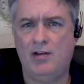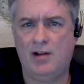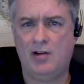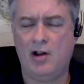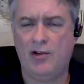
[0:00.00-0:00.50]

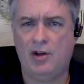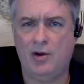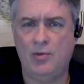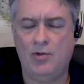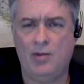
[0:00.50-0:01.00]
That's
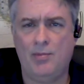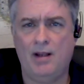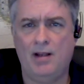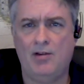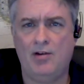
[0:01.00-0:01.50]
also
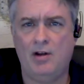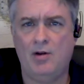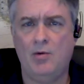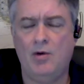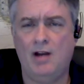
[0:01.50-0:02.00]
something that's
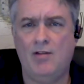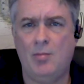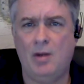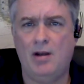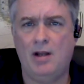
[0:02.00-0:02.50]
new, never
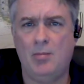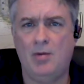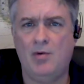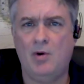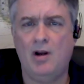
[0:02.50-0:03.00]
been done
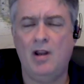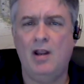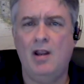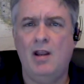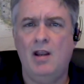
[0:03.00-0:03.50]
before.
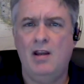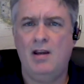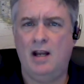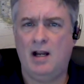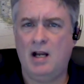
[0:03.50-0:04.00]
You
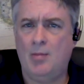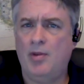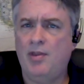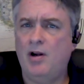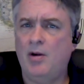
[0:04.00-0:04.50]
get a couple
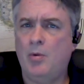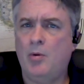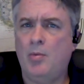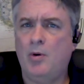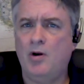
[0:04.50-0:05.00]

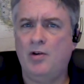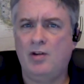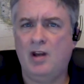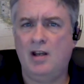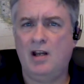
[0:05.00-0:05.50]
Thunderbolt ports,
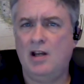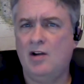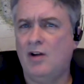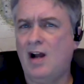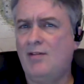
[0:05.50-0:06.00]
and you can
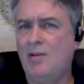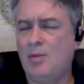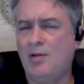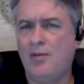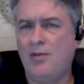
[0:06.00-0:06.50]
drive up
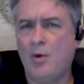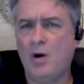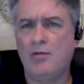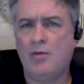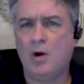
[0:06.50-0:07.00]
to
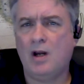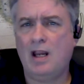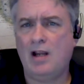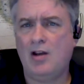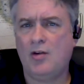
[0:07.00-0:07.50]
four
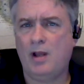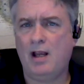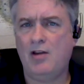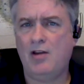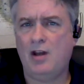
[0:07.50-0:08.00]
4K
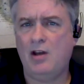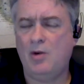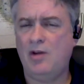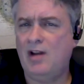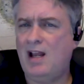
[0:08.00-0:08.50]
displays, and
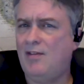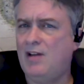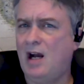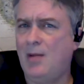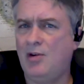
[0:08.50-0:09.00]
you even have
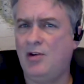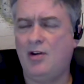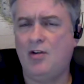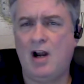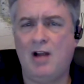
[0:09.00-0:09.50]
the option
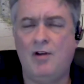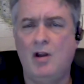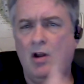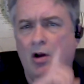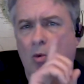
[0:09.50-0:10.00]
to drive
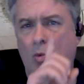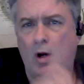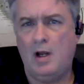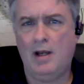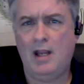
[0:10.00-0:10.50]

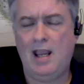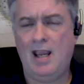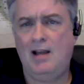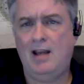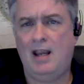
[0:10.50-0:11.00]
one
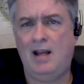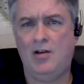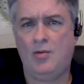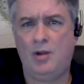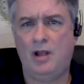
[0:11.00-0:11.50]
8K
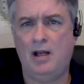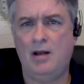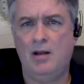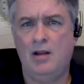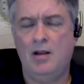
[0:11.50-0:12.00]
display.